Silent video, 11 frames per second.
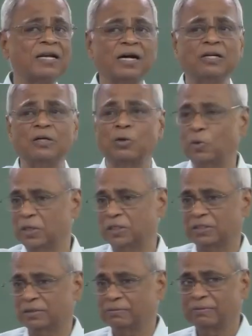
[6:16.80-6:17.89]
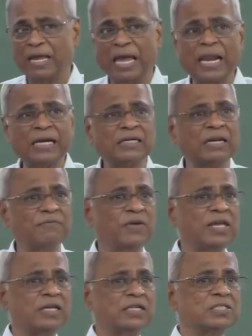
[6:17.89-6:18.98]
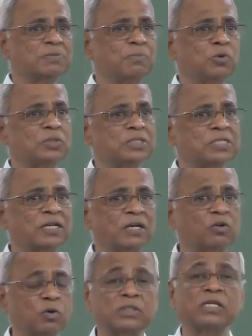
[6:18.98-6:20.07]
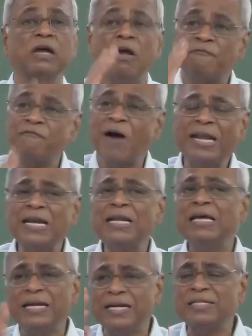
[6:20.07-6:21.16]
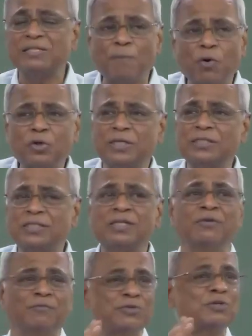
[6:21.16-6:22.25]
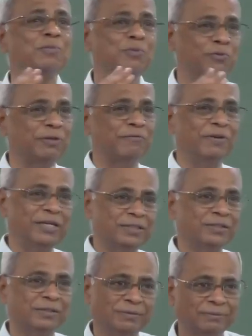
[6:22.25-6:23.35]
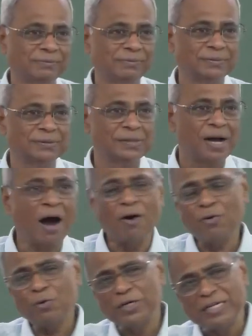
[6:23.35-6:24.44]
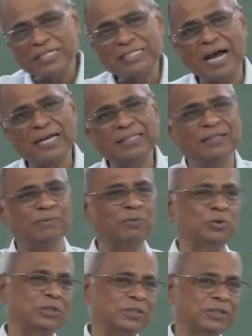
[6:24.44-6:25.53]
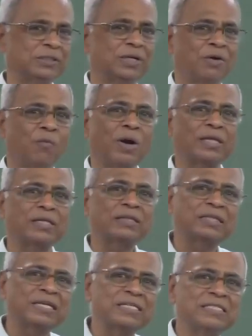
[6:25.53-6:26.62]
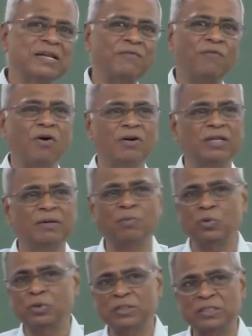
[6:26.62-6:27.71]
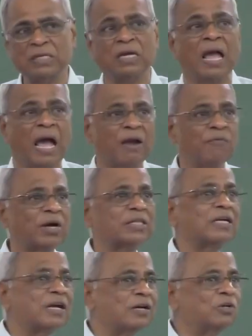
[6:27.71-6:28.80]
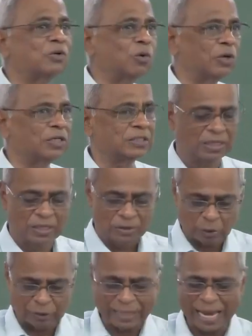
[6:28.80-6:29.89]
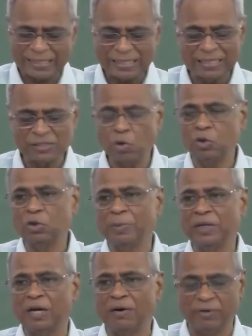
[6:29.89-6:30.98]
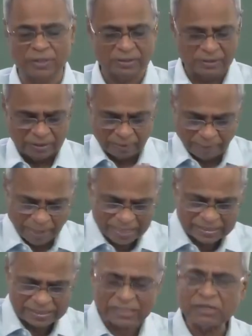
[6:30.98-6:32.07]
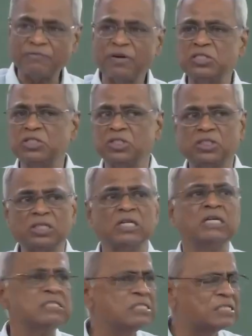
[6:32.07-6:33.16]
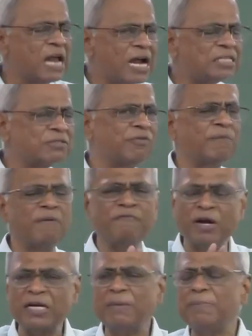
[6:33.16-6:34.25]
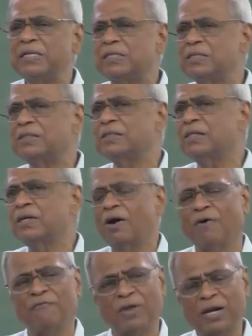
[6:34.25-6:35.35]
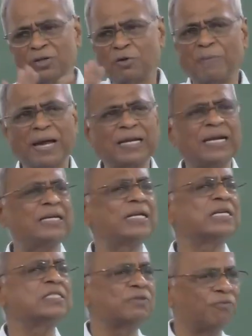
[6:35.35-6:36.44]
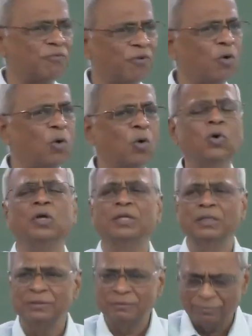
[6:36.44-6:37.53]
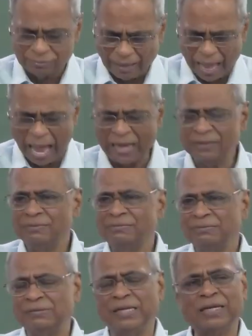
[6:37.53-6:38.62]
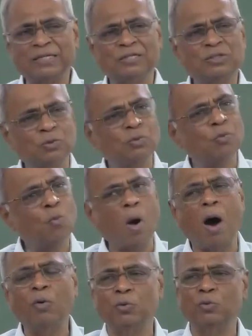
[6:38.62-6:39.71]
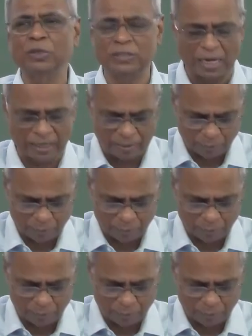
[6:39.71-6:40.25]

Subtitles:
controllers, electric vehicles, motors and controllers. Finally, it is the motors which will move the vehicle. How do you design the motors? What are the things involved in motors and what are the controllers? So, that is going to be covered by a set of lectures, starts from a fundamentals of electromagnetics, flow, and get into how do you design the